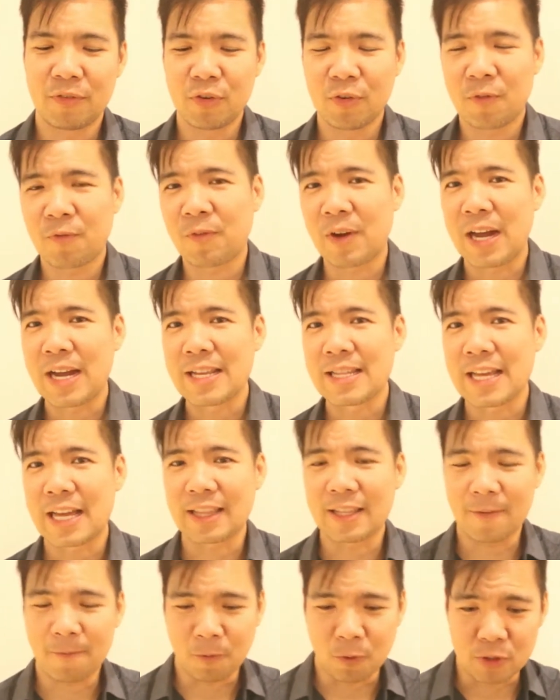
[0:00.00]
you find
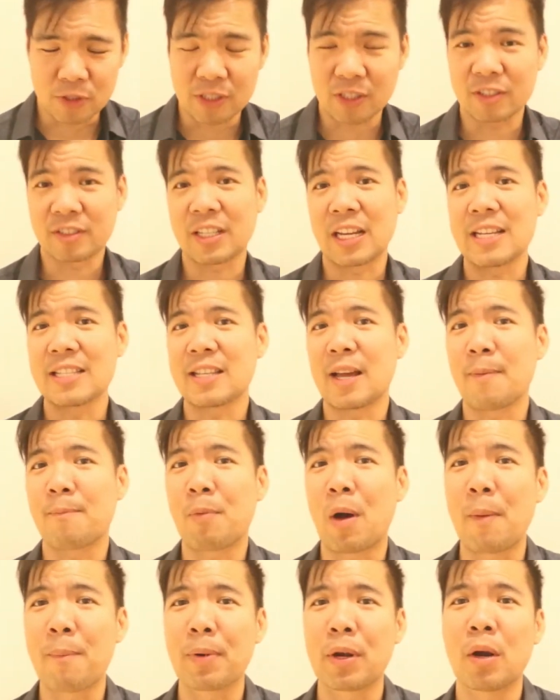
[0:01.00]
that the for sale signs are
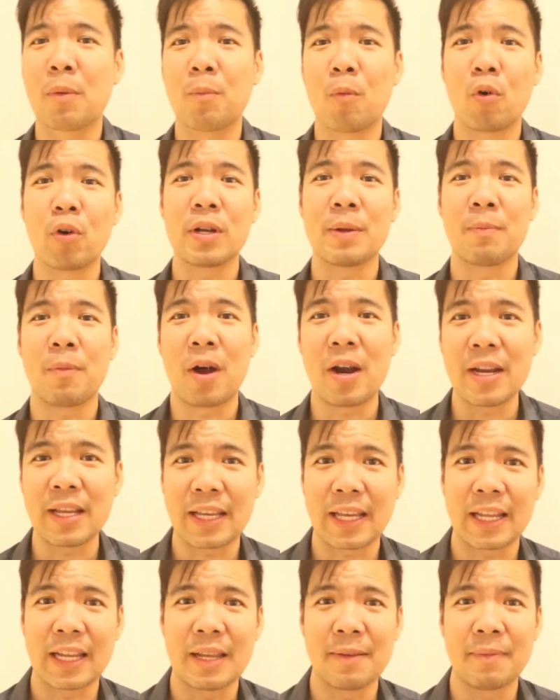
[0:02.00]
popping up more in the market,